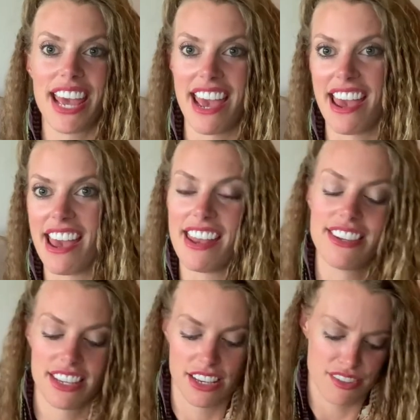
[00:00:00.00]

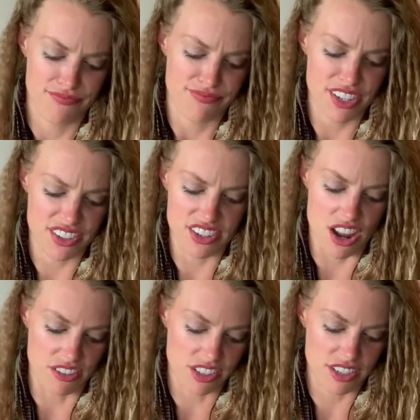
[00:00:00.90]
and there's, you
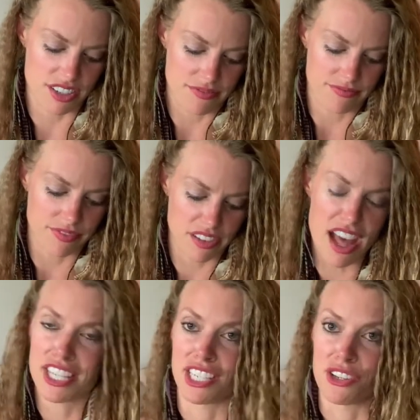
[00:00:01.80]
know, just
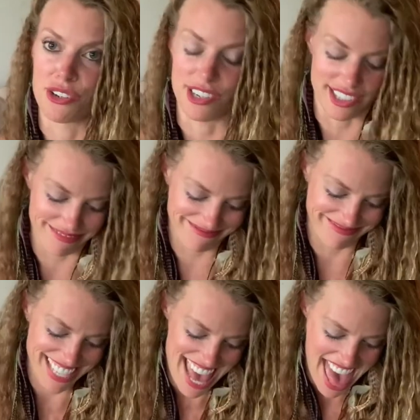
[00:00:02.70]
lots of history.
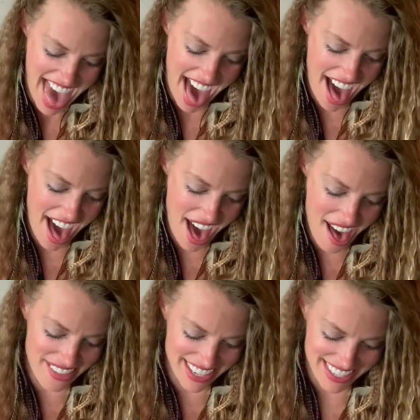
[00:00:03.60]

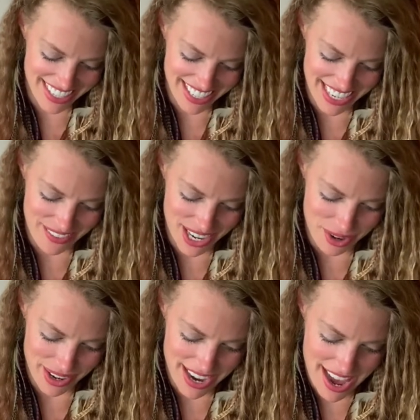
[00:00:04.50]
Let's see, where
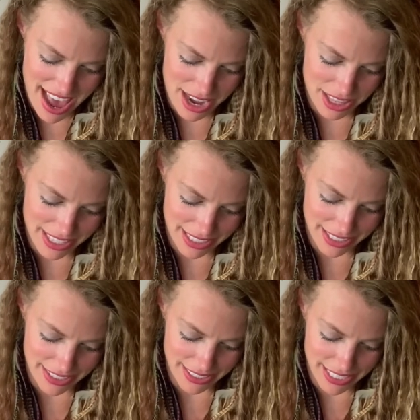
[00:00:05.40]
are we at on this
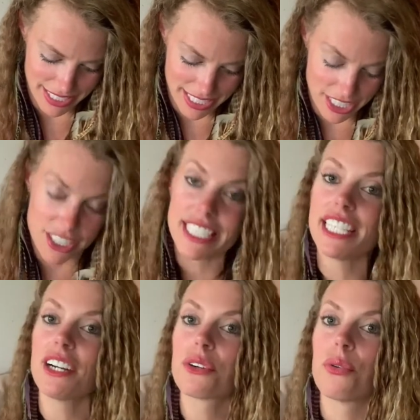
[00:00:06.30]
little list here? The
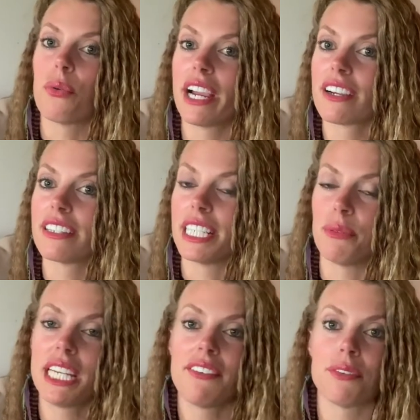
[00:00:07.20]
aquarium.
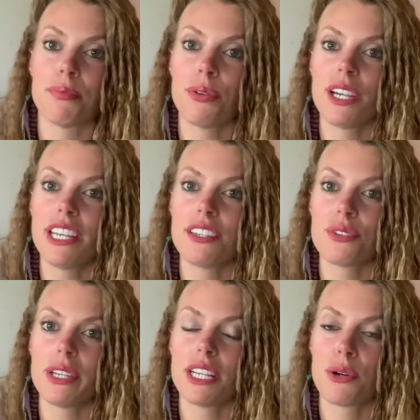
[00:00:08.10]
We have a pretty
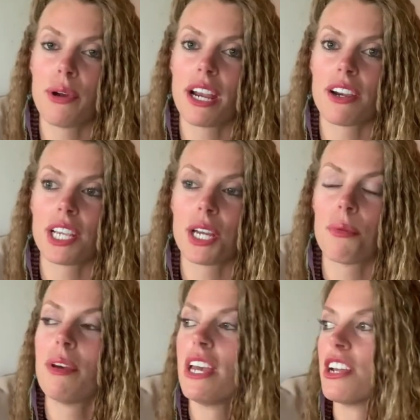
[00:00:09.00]
sweet
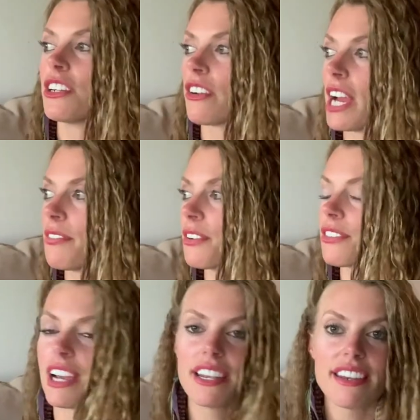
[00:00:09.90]
aquarium, great for
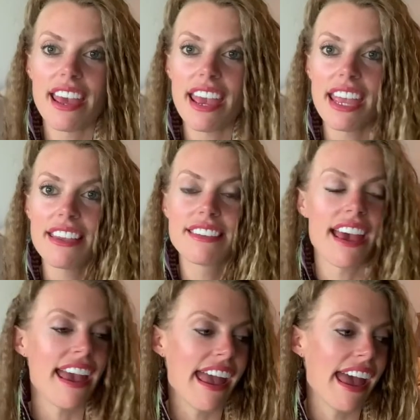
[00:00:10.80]
rainy days
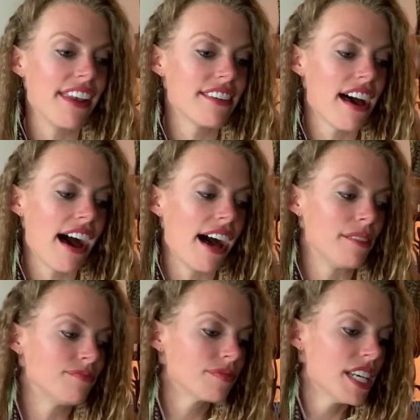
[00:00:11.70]
and